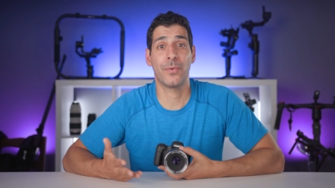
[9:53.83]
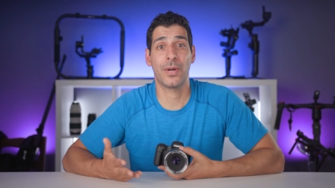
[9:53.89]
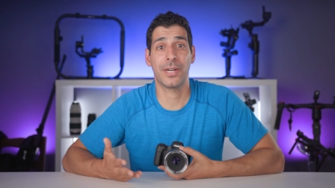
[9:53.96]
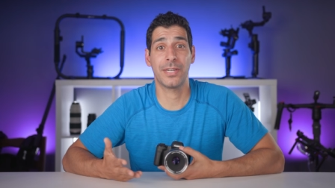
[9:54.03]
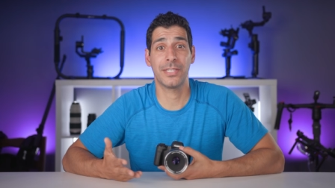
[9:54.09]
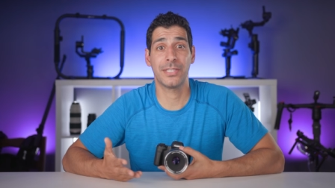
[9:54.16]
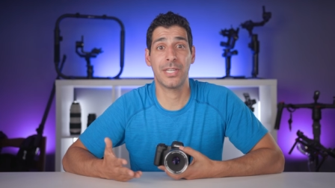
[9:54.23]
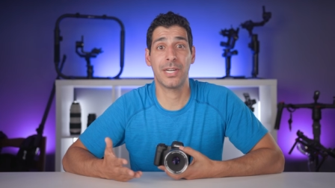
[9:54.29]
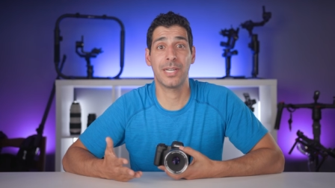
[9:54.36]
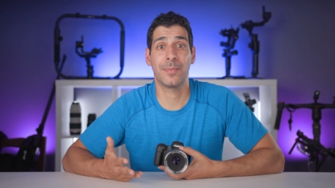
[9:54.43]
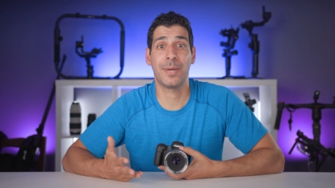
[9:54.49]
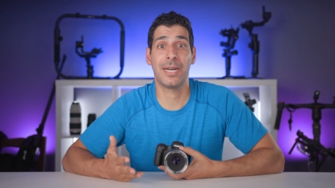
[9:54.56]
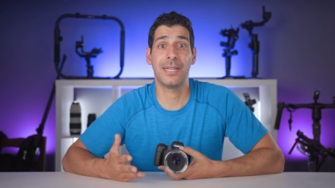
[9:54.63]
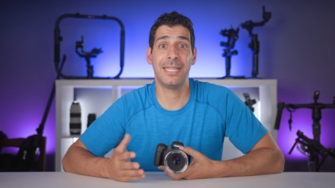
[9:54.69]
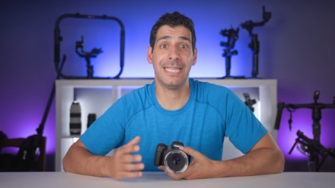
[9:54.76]
I wanted to talk
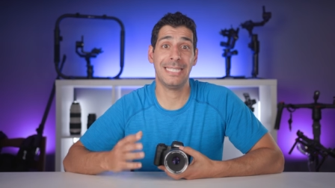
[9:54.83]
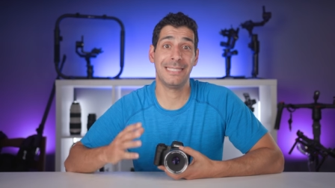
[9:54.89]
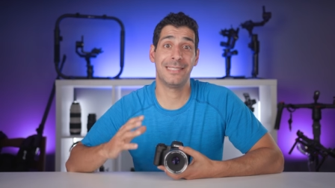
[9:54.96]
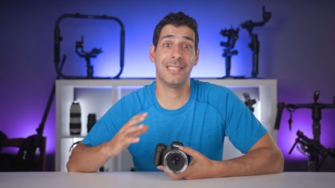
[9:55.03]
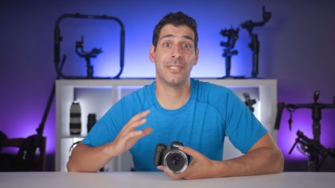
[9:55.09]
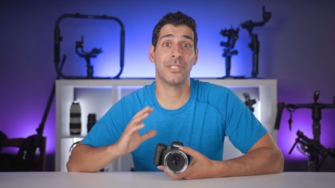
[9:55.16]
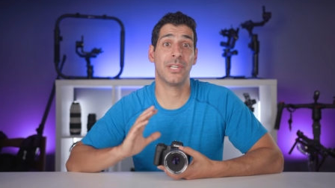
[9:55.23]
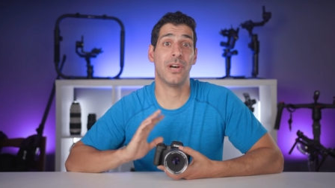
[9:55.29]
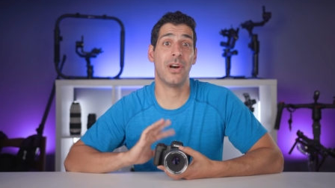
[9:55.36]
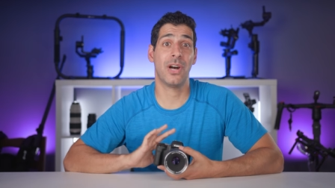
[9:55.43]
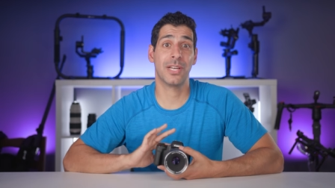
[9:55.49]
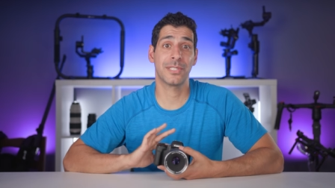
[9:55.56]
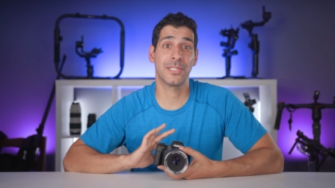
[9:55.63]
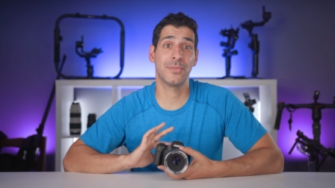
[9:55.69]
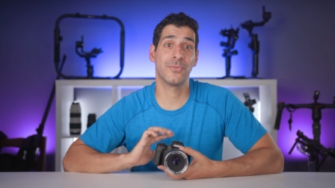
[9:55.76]
about is this
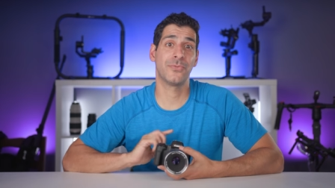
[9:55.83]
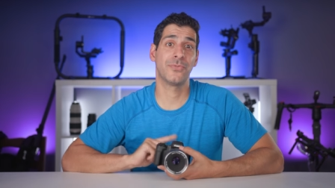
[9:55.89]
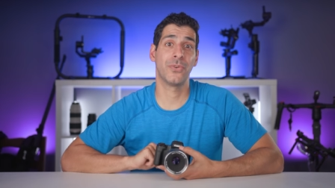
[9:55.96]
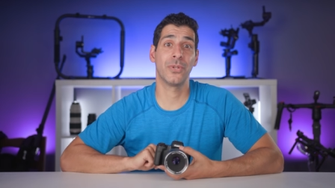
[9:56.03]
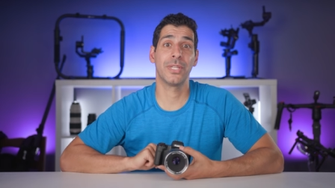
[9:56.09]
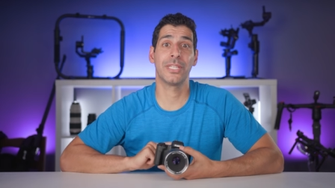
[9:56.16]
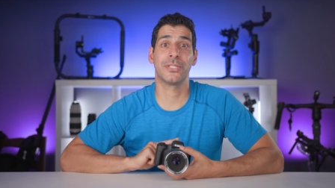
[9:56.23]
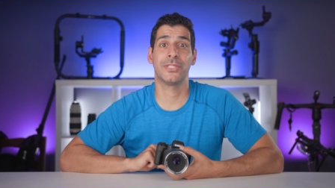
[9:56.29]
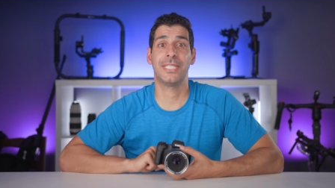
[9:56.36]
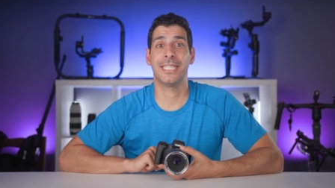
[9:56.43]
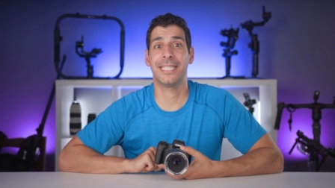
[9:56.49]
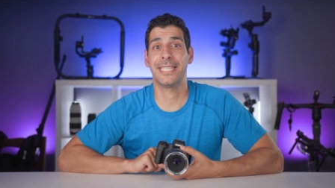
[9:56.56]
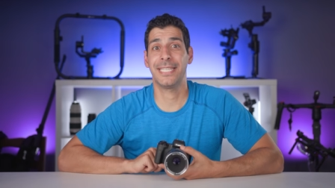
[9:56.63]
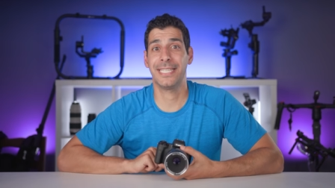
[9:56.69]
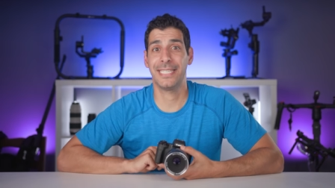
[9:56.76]
awesome fully
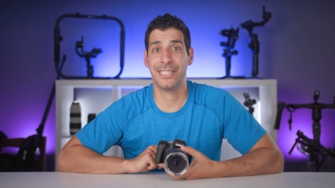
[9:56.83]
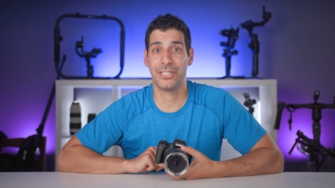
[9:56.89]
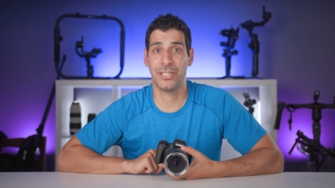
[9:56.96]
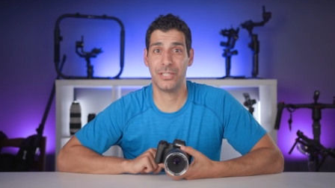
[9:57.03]
articulating